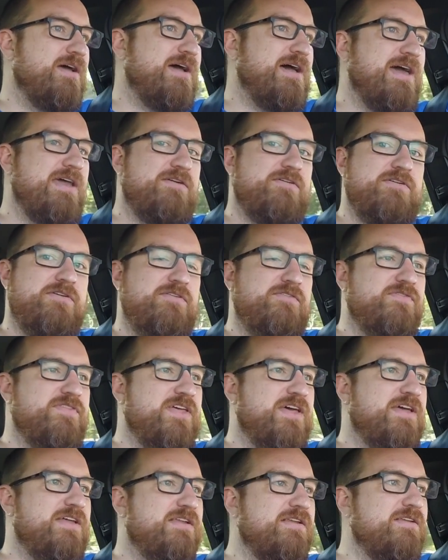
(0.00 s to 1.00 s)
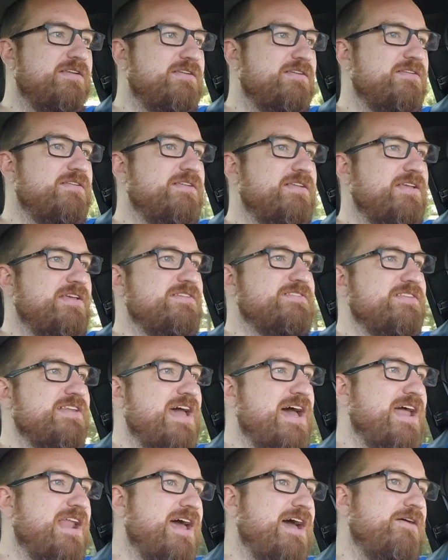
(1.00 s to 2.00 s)
I don't know if that is
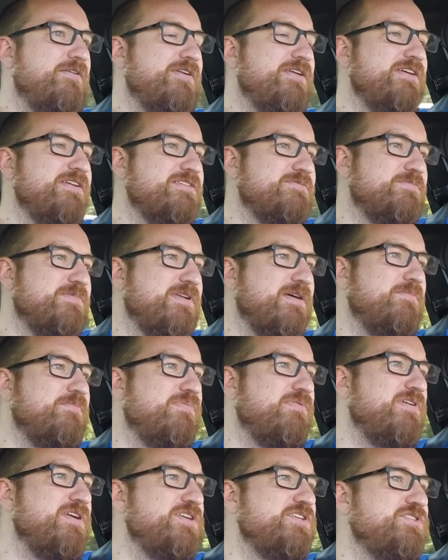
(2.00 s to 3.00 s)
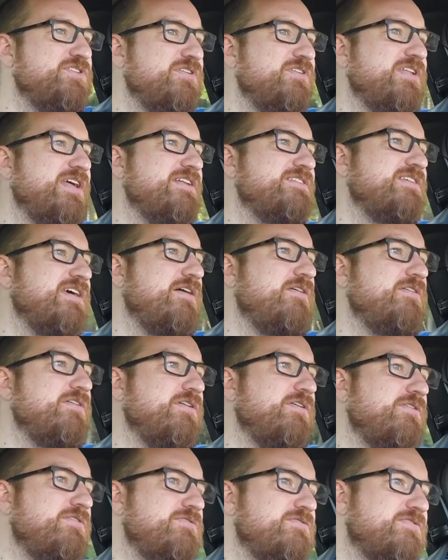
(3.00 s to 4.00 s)
not how it is, but I'm pretty sure that's how it
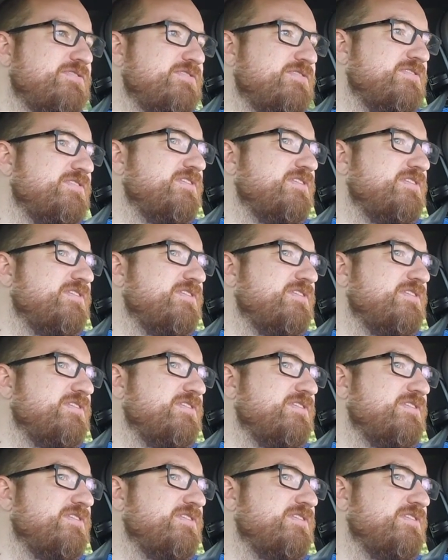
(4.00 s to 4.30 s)
goes.